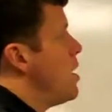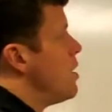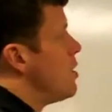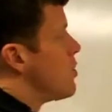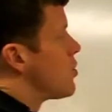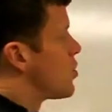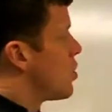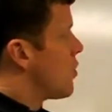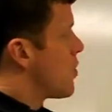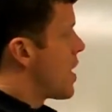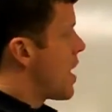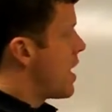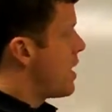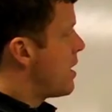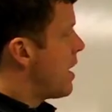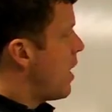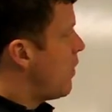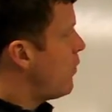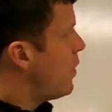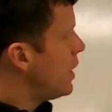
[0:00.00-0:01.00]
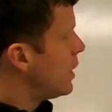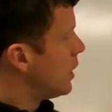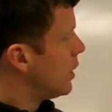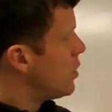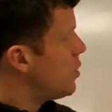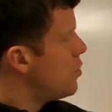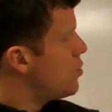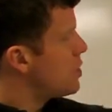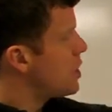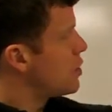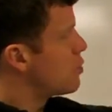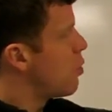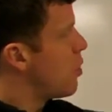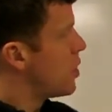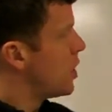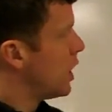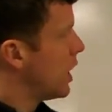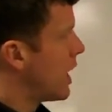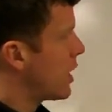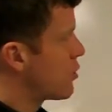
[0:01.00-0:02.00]
So then, if it loses 1
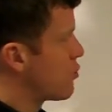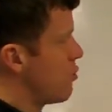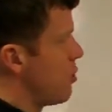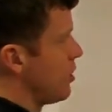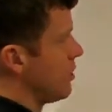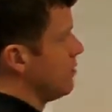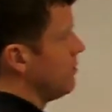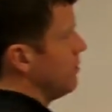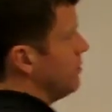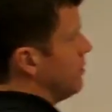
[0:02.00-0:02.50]
electron,